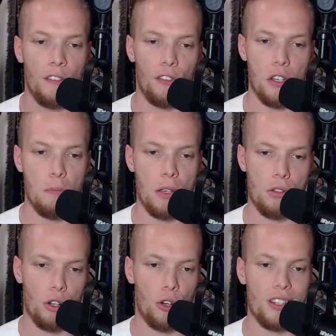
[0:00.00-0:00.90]

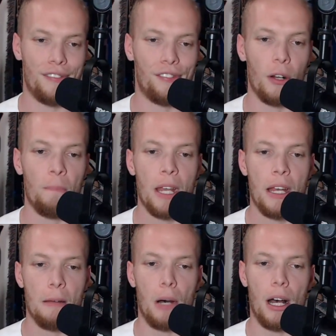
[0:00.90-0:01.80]
Mr. Christopher.
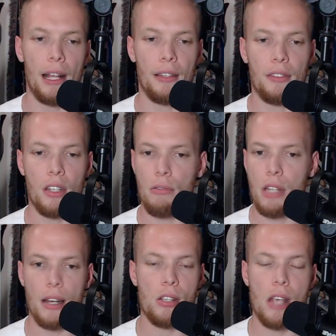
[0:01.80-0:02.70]
But, you know,
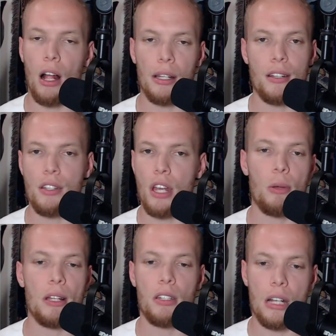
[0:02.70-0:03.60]
Dennis Allen
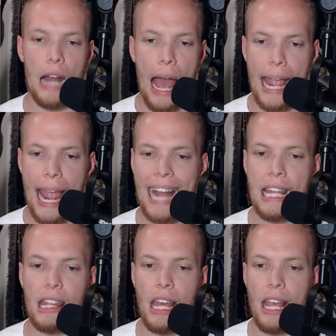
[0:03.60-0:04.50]
continuing to deny
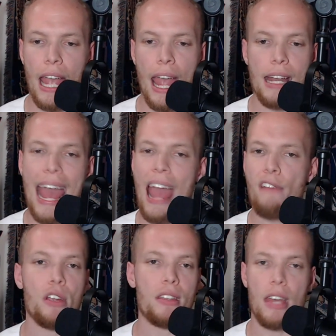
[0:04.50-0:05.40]
anything and
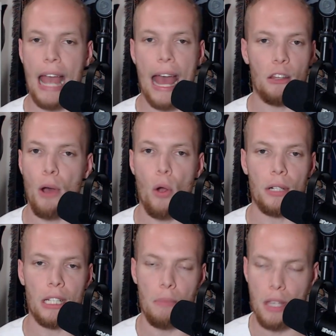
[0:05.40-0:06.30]
everything at the
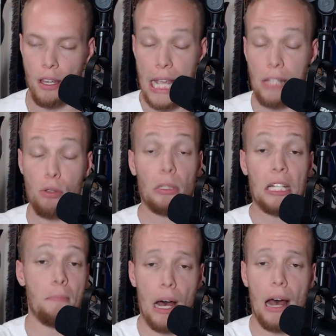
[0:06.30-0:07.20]
podium. He's
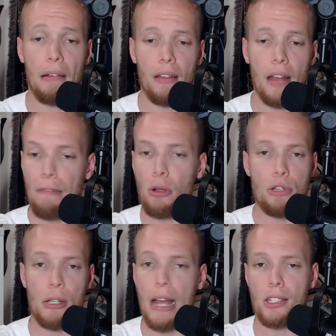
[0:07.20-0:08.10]
literally a bot. I've
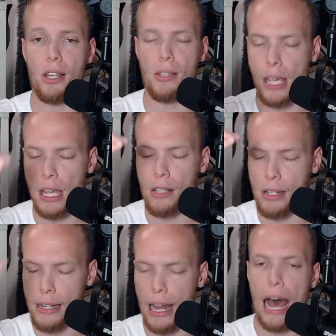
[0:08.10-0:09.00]
told you guys this. He is
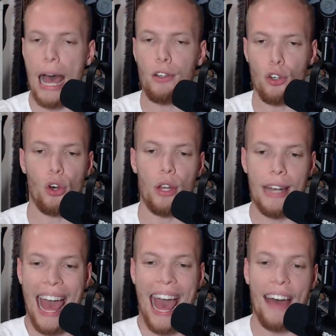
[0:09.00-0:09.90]
not good
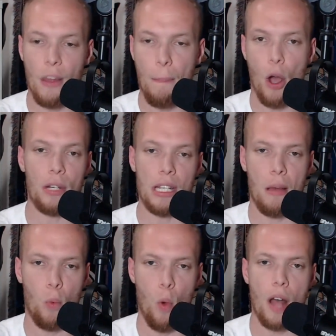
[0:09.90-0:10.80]
at the
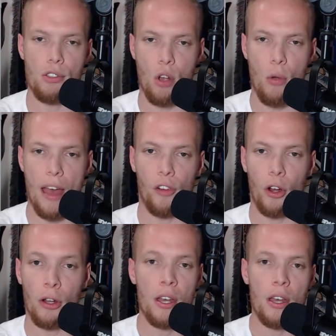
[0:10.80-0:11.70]
podium whatsoever.